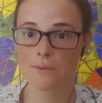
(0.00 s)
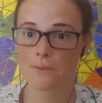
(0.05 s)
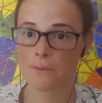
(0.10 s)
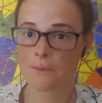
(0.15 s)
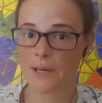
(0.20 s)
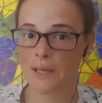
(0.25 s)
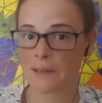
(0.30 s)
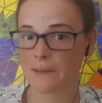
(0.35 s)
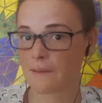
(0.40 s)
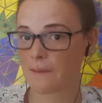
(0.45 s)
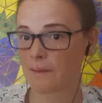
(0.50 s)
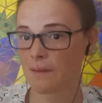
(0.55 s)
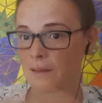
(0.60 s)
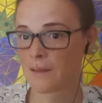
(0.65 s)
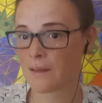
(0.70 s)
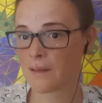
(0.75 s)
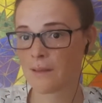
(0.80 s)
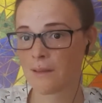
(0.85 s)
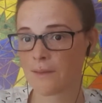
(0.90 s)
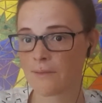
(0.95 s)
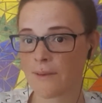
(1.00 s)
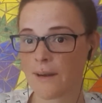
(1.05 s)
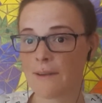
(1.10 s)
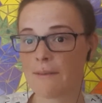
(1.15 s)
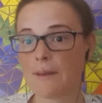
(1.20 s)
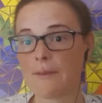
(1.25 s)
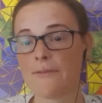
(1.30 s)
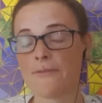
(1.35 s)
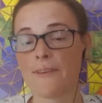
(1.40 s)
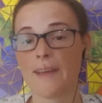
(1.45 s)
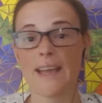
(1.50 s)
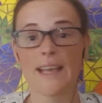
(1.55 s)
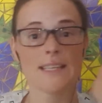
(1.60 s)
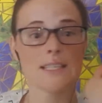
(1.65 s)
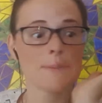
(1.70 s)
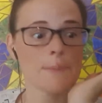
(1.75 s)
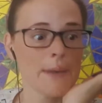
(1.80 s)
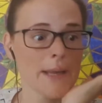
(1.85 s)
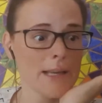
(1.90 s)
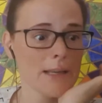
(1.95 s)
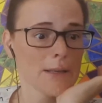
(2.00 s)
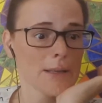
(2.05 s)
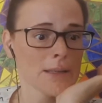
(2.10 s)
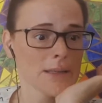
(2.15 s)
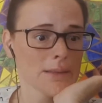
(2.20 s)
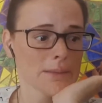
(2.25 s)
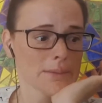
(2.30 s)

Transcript: went very fast back.